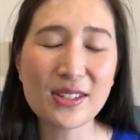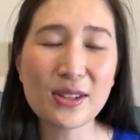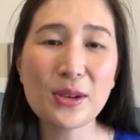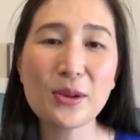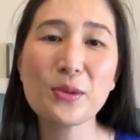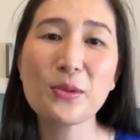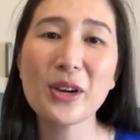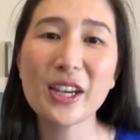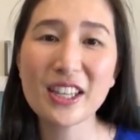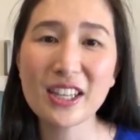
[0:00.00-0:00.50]

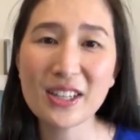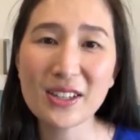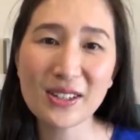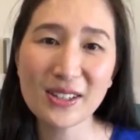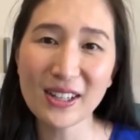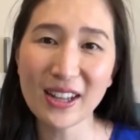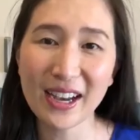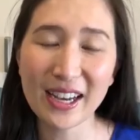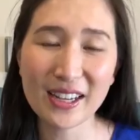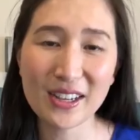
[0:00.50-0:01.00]
So whether
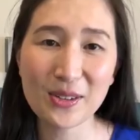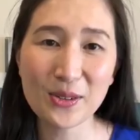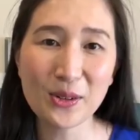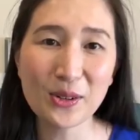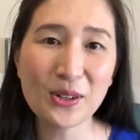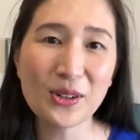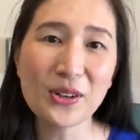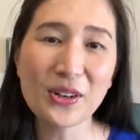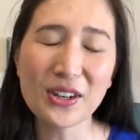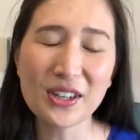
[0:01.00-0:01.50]
you like it
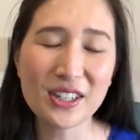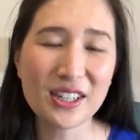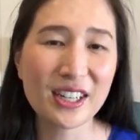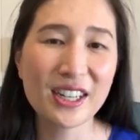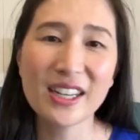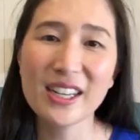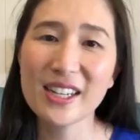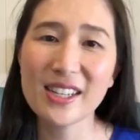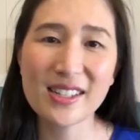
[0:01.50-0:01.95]
or not,